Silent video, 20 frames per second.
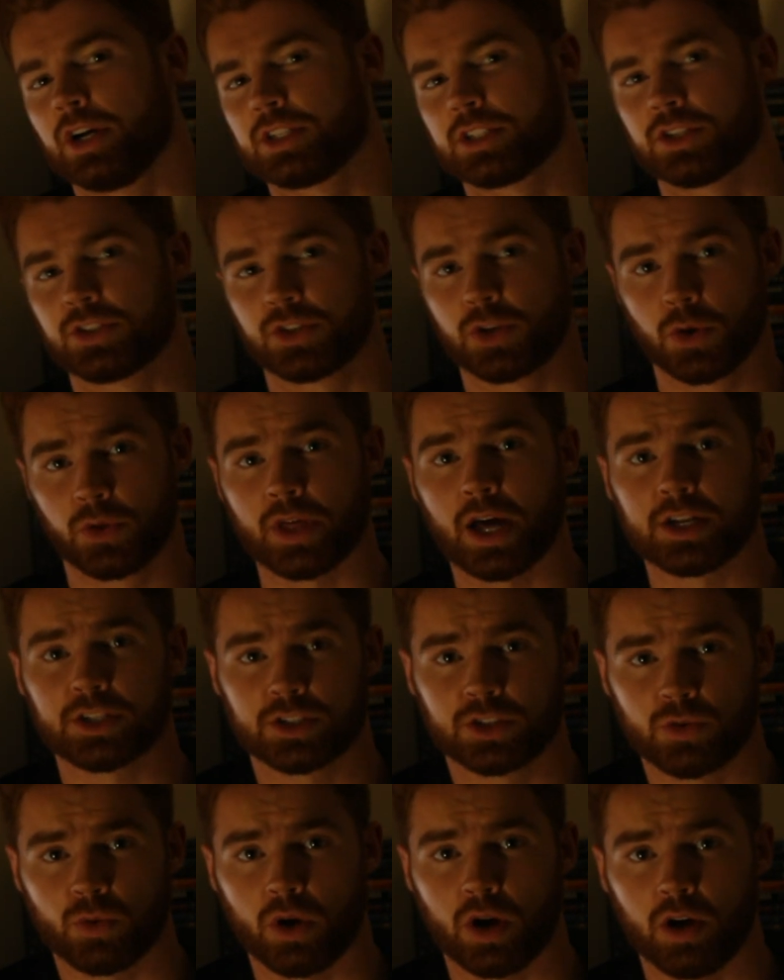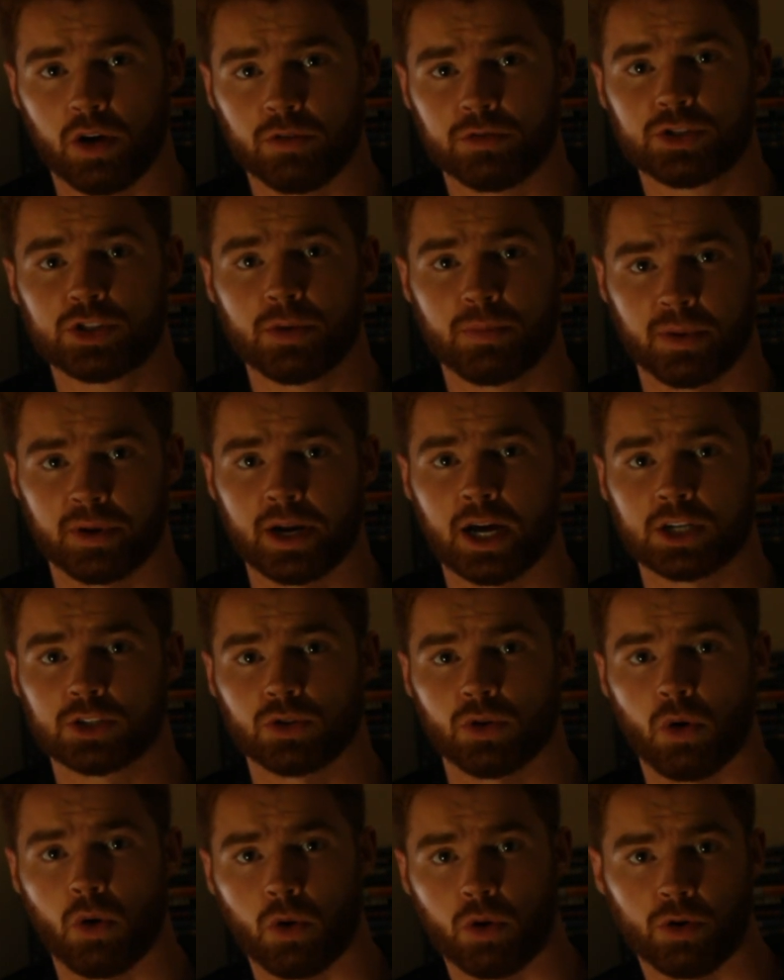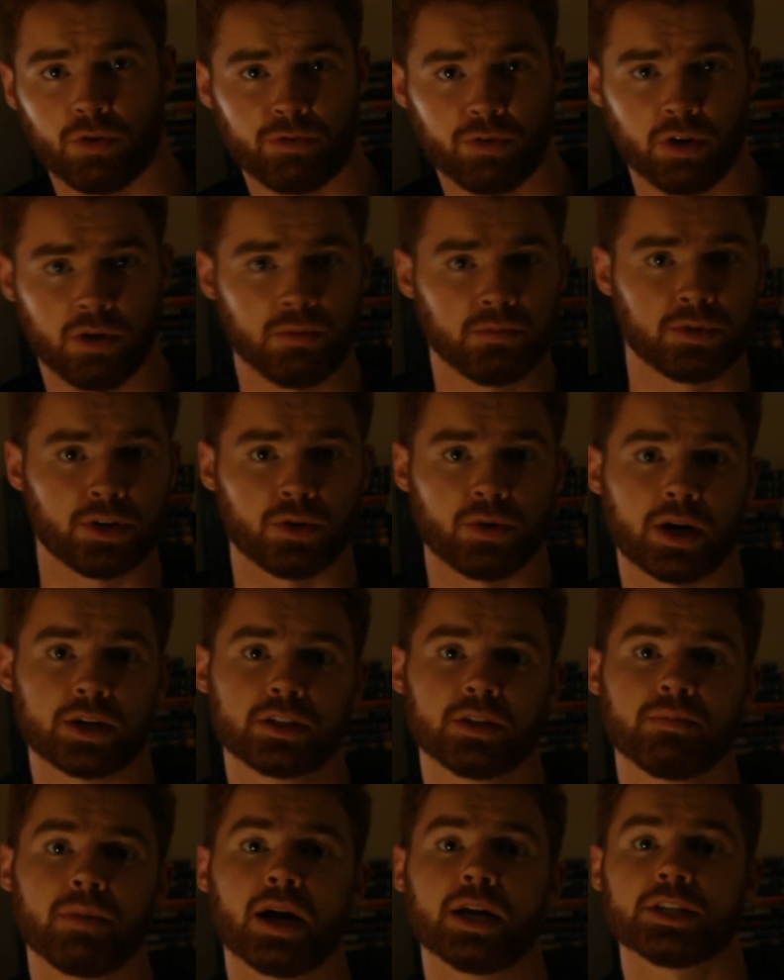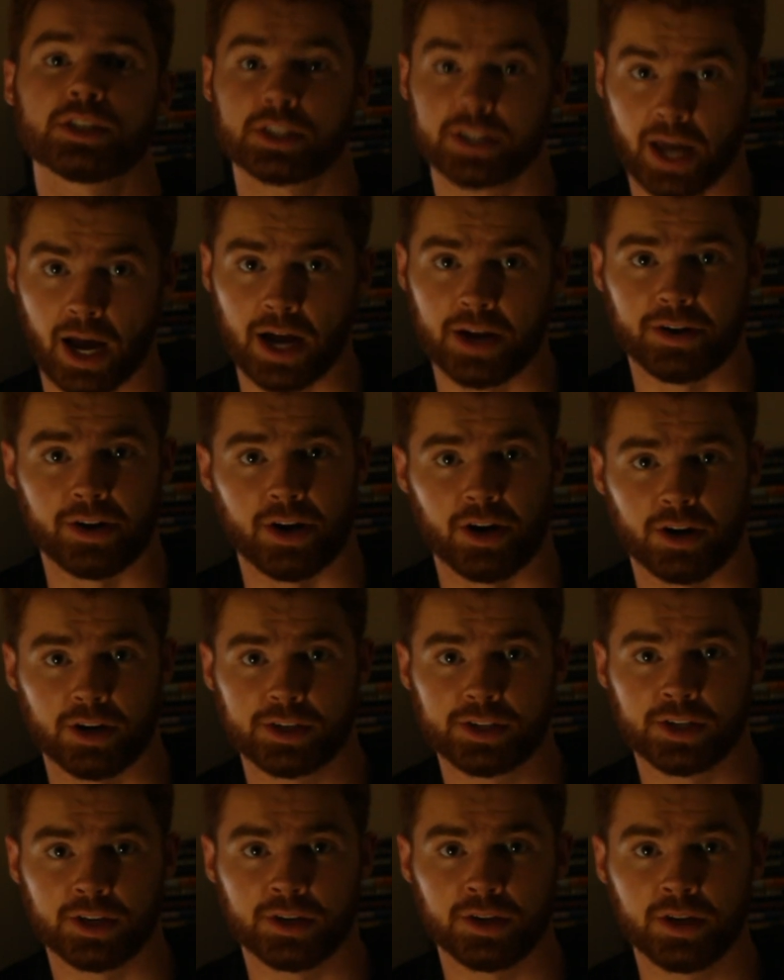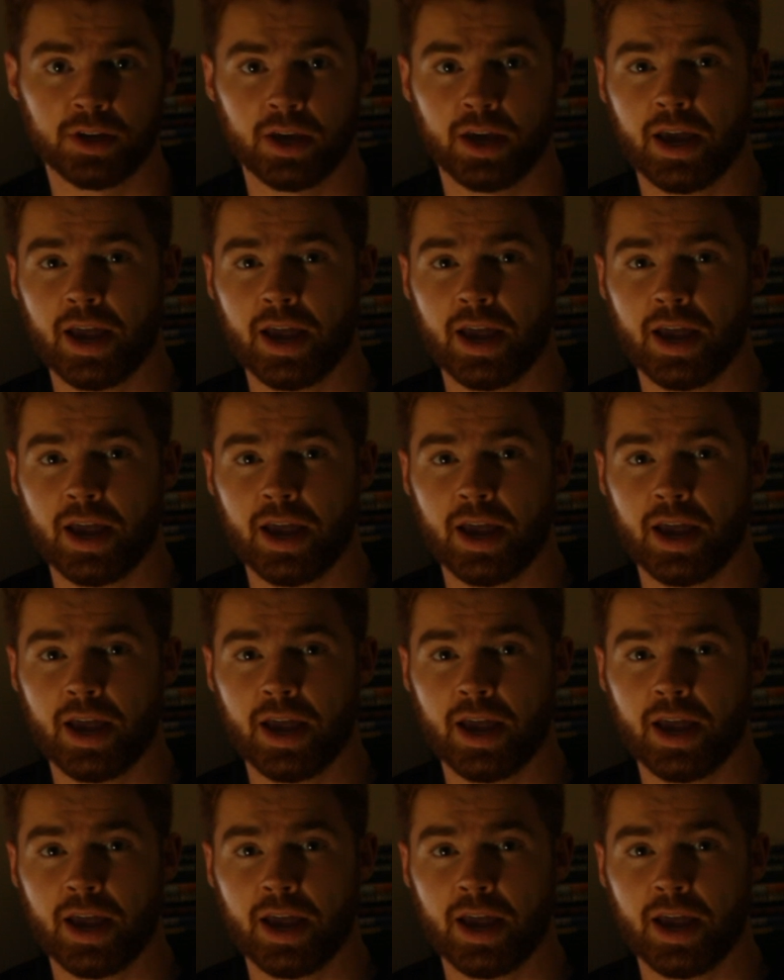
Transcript: is a 2012 supernatural horror film directed by Scott Derrickson,